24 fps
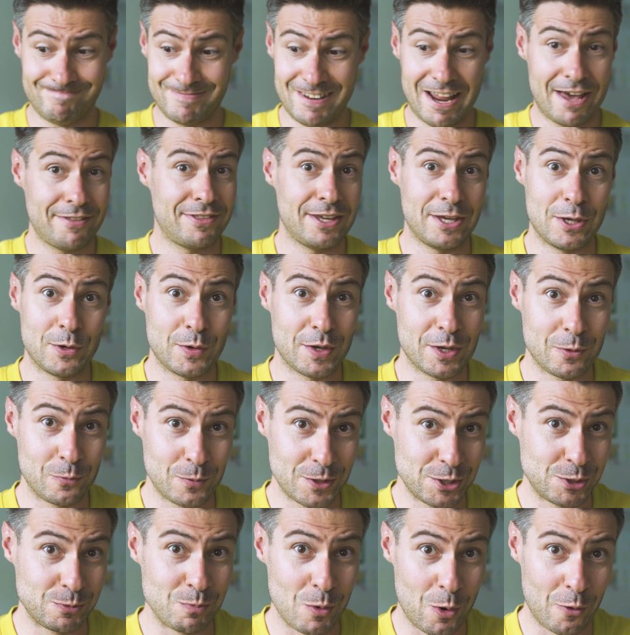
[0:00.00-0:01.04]
nothing you can
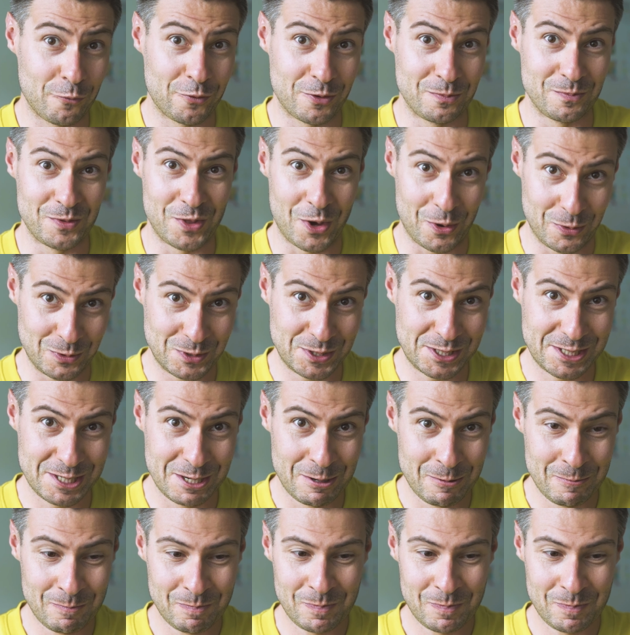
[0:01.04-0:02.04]
wish more from those.